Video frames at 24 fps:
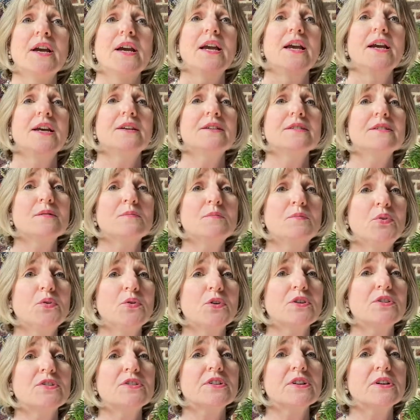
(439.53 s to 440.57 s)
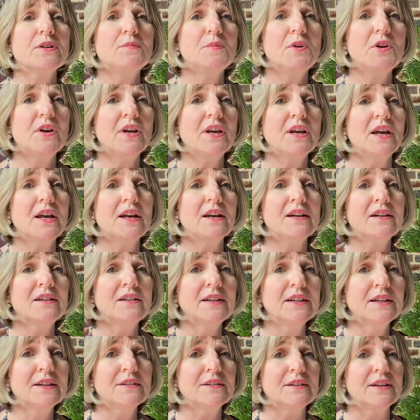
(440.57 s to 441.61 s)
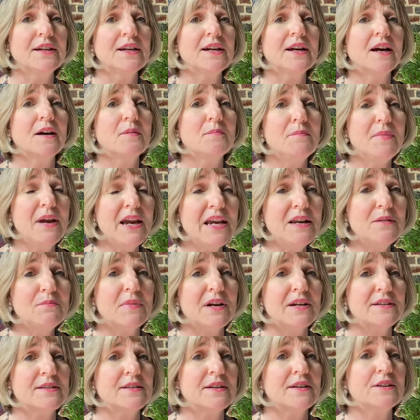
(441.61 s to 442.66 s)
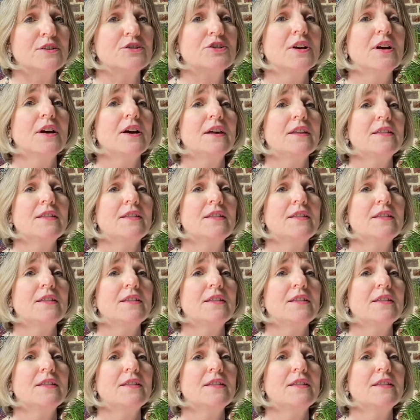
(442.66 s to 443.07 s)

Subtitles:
it is important to communicate clearly a main message